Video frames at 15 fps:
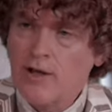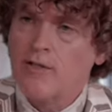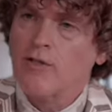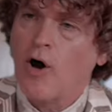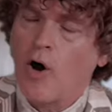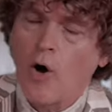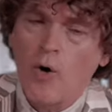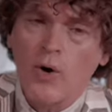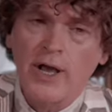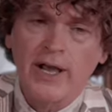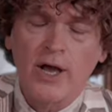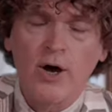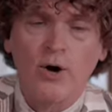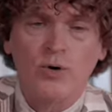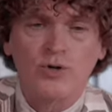the Holy
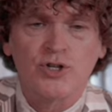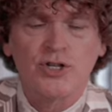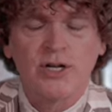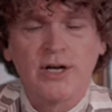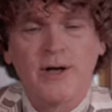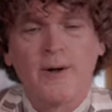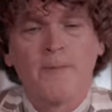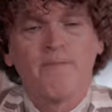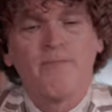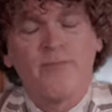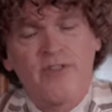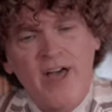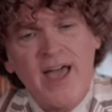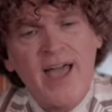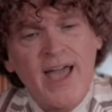Ghost.
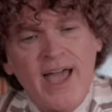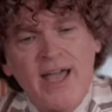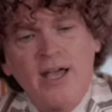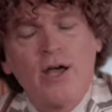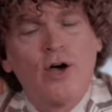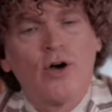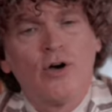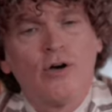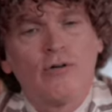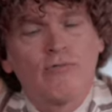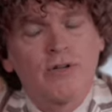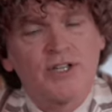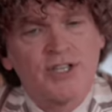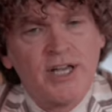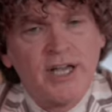They
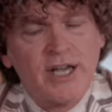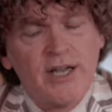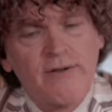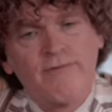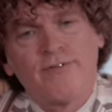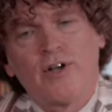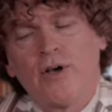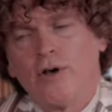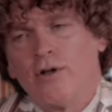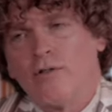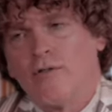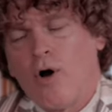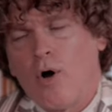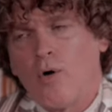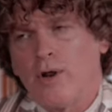received
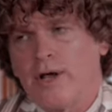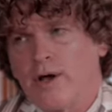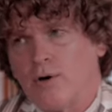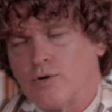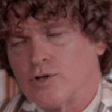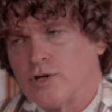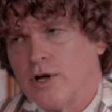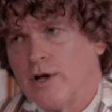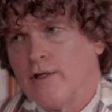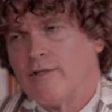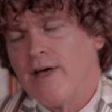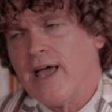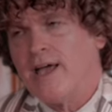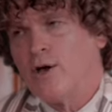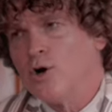the Holy Ghost.
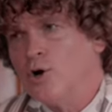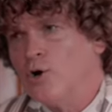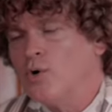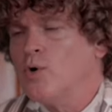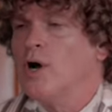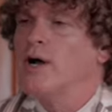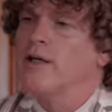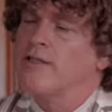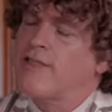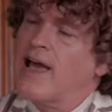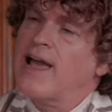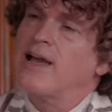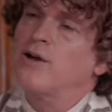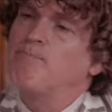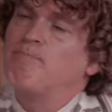They who?
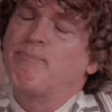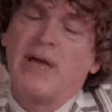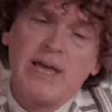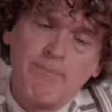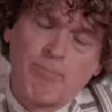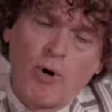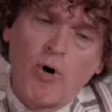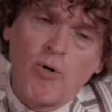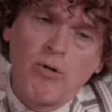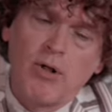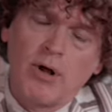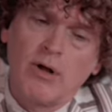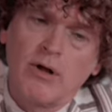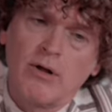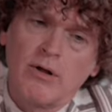They people
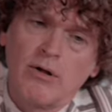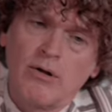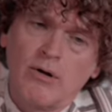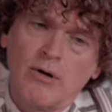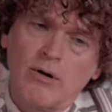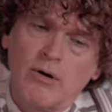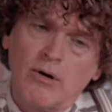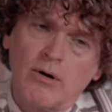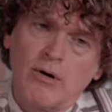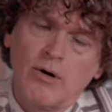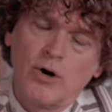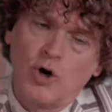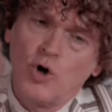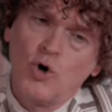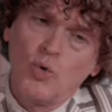
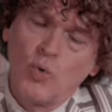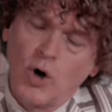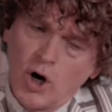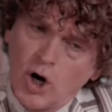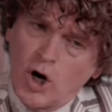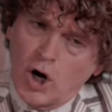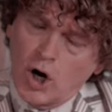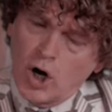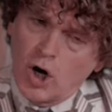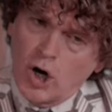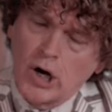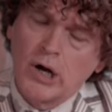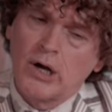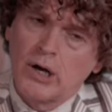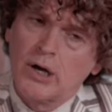who were
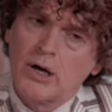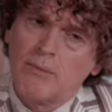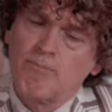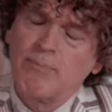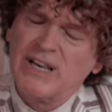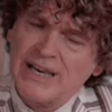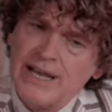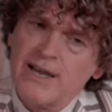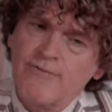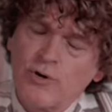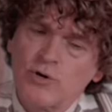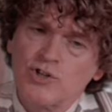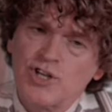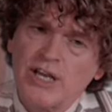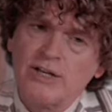
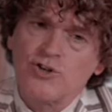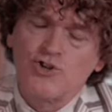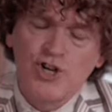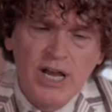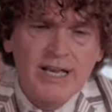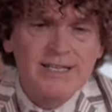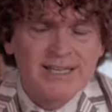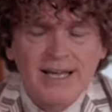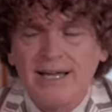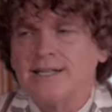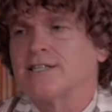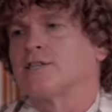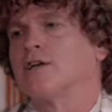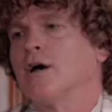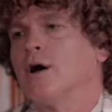believers in
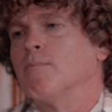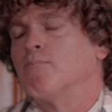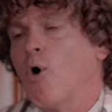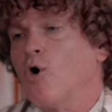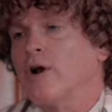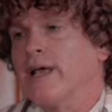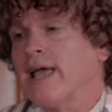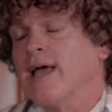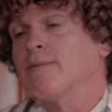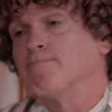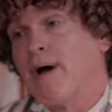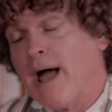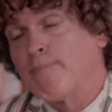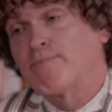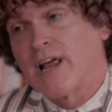Jesus, born again,
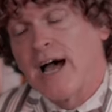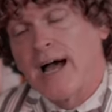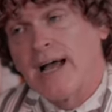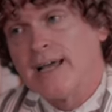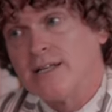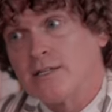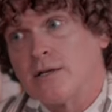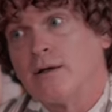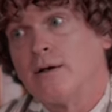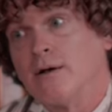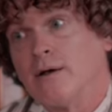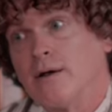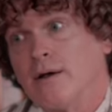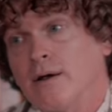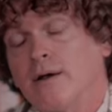baptized,
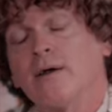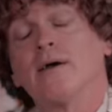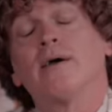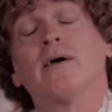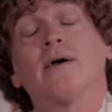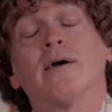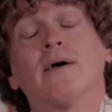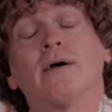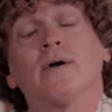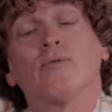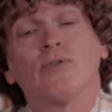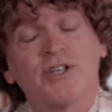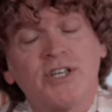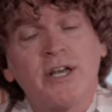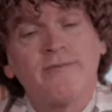
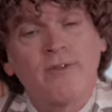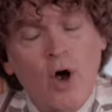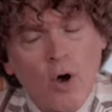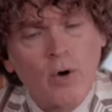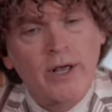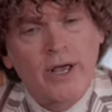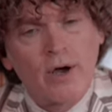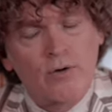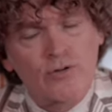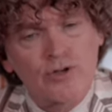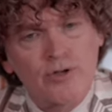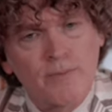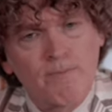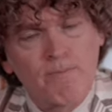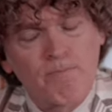received the Holy Ghost.